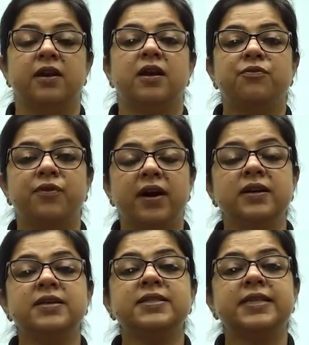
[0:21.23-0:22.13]
Now
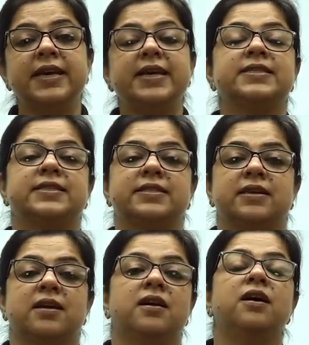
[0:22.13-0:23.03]
fungus is
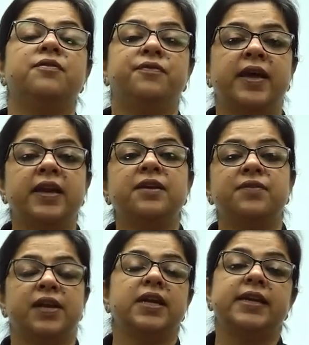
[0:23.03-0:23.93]
a
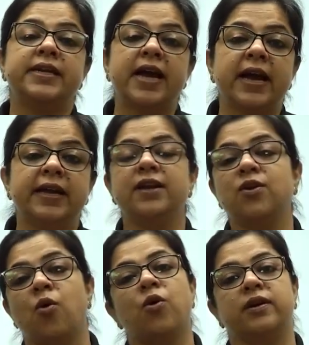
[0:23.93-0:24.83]
very
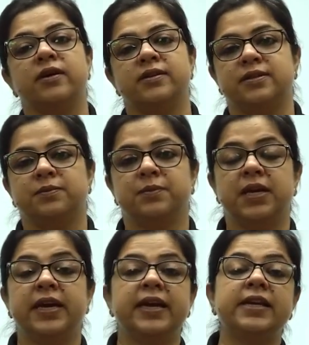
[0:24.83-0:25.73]
tiny organism.
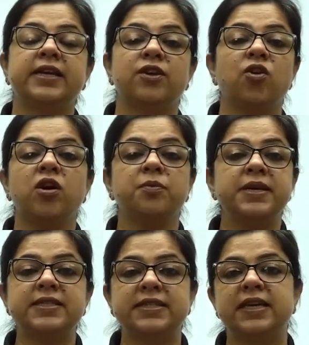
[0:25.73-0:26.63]
It cannot
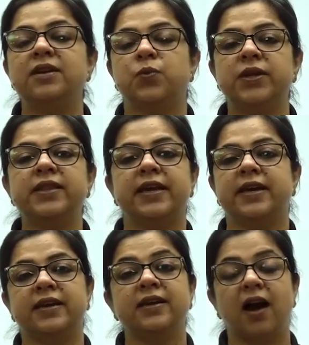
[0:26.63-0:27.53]
be seen with
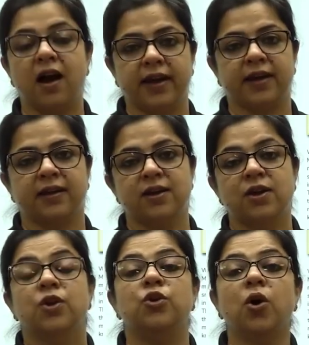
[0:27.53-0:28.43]
naked eye,
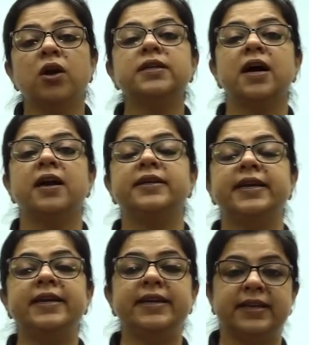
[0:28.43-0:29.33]
not
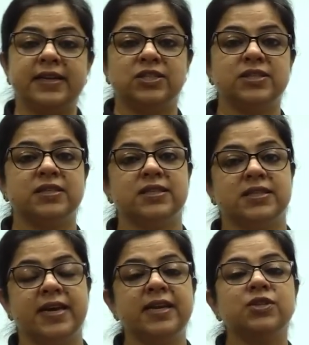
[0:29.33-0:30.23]
until it reaches a
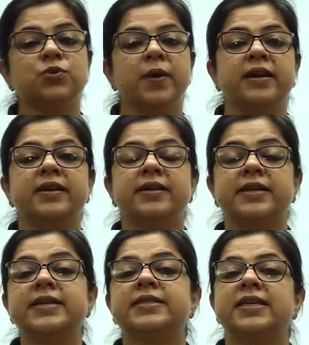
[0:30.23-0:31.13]
stage where it
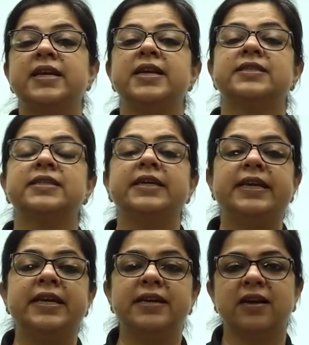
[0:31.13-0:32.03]
is seen as a
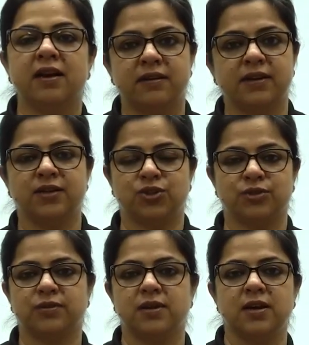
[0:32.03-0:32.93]
green
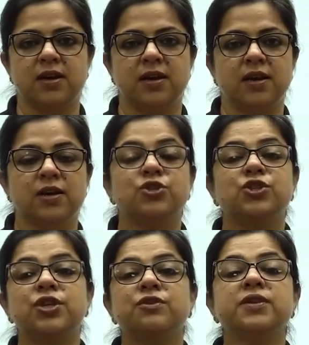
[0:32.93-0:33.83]
coloration.
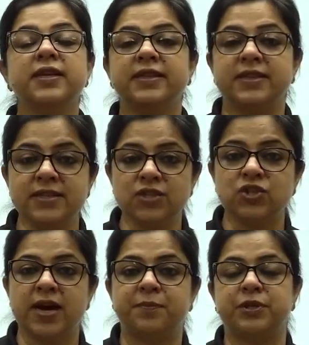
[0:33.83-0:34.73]
So children, in this
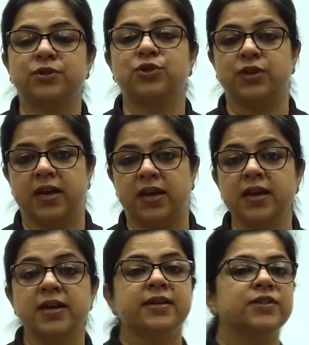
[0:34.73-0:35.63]
chapter
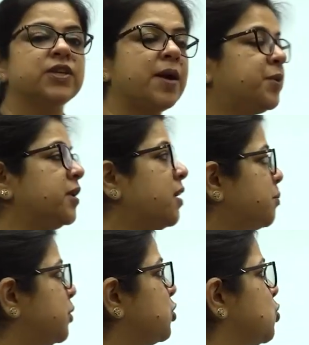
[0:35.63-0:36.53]
today, chapter
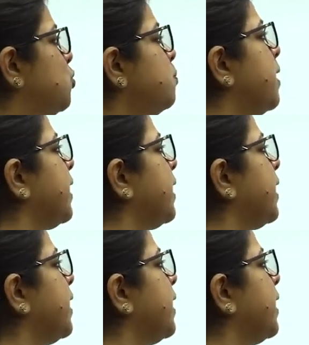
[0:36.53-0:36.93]
number 2,